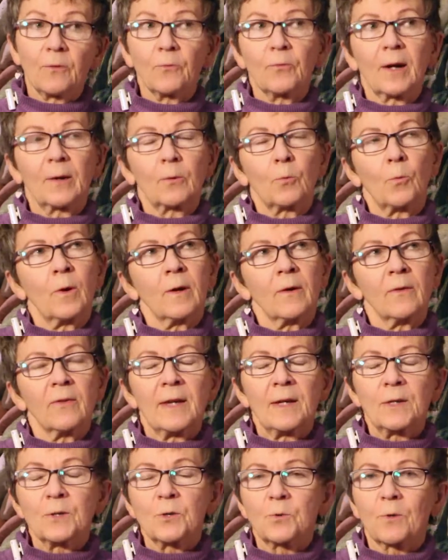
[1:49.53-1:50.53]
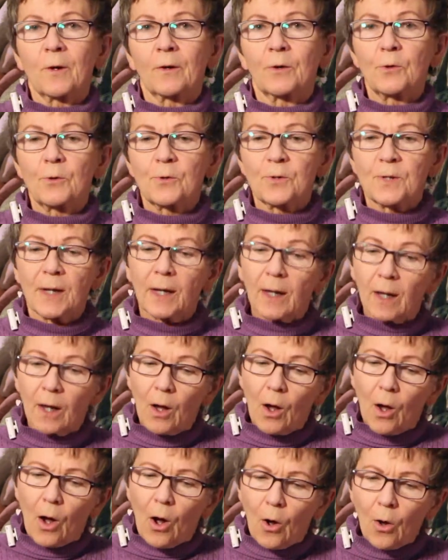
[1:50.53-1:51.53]
In fact, one of the instructors said,
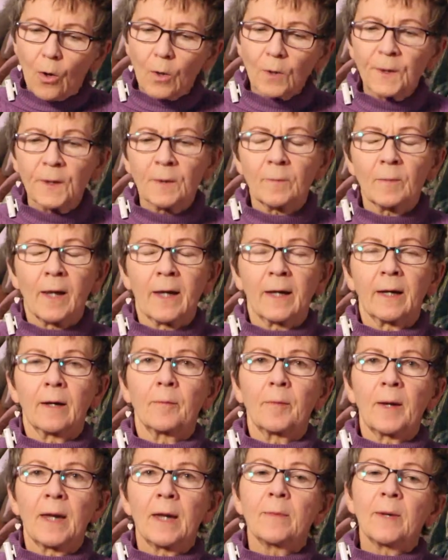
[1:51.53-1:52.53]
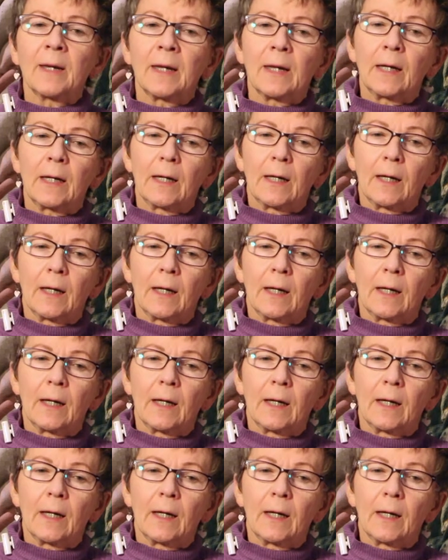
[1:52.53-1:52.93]
hold them like a baby.